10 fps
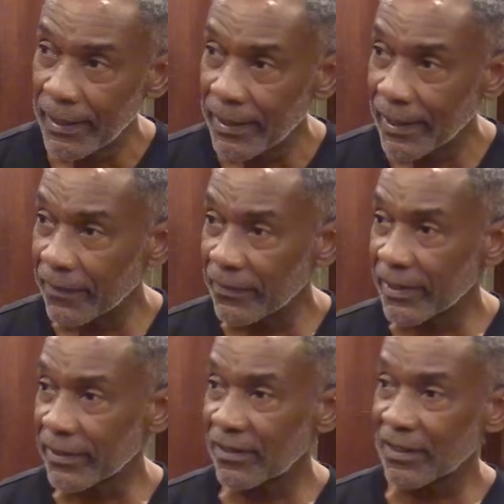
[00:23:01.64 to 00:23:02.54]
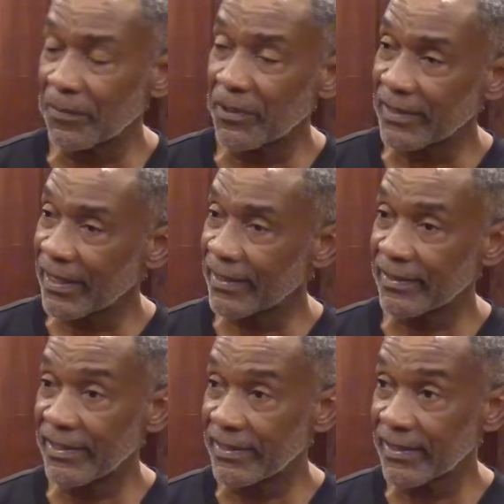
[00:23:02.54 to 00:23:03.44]
And we're going to talk about
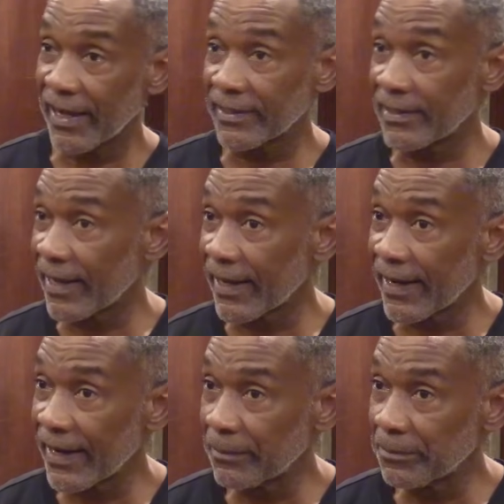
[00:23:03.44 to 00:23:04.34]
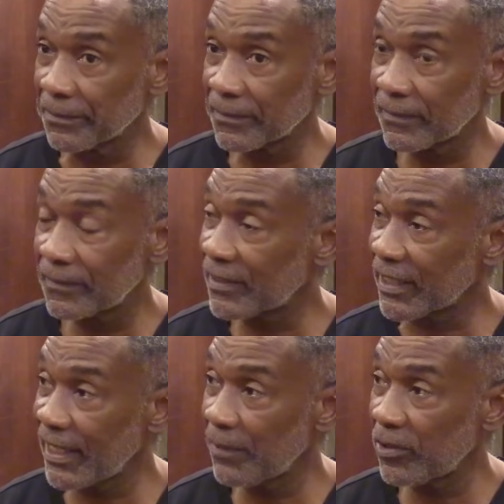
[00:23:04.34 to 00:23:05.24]
this, and she
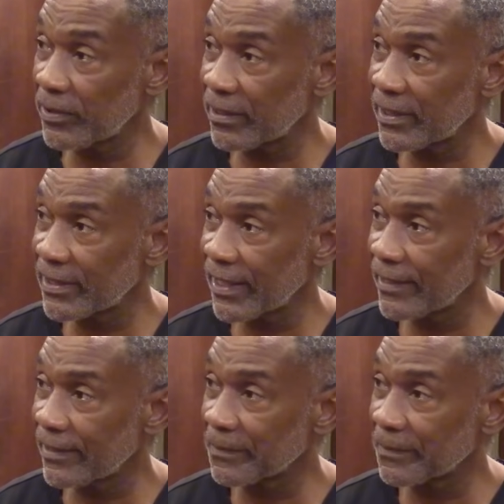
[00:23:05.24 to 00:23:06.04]
came out the other side.